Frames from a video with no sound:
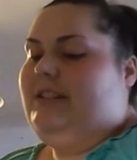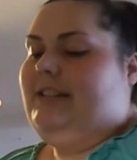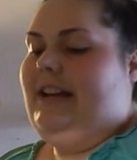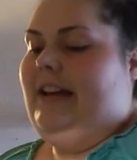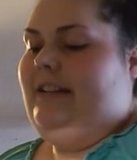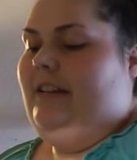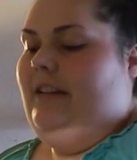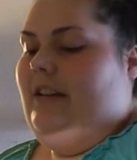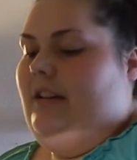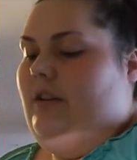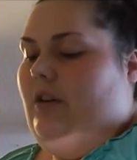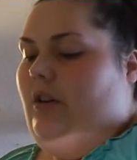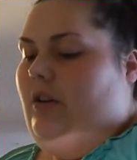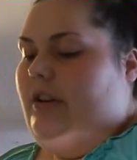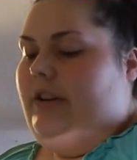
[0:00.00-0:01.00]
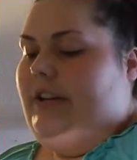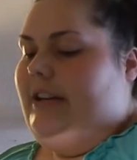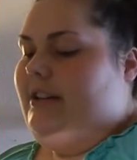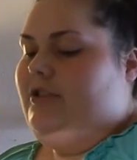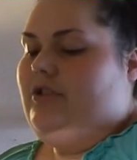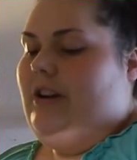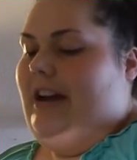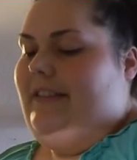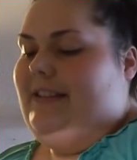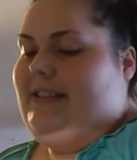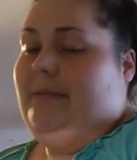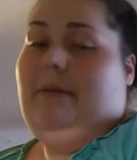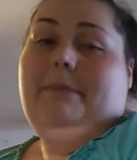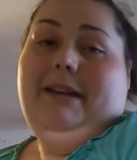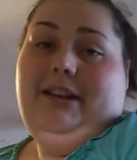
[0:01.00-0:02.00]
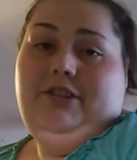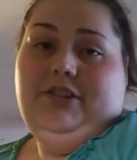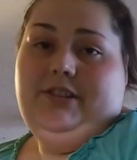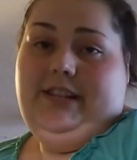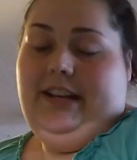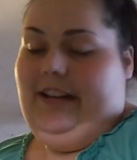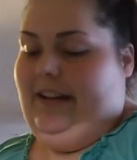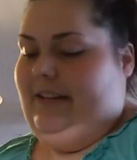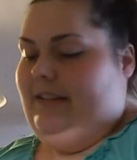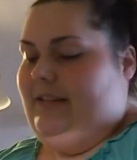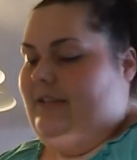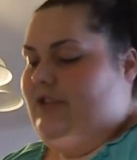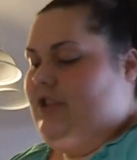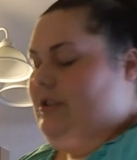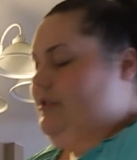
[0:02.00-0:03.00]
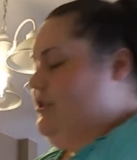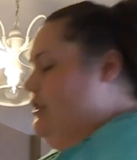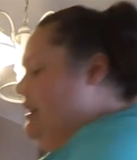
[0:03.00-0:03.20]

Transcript: said, oh, you need to try this. Like, my manager said it. She goes, you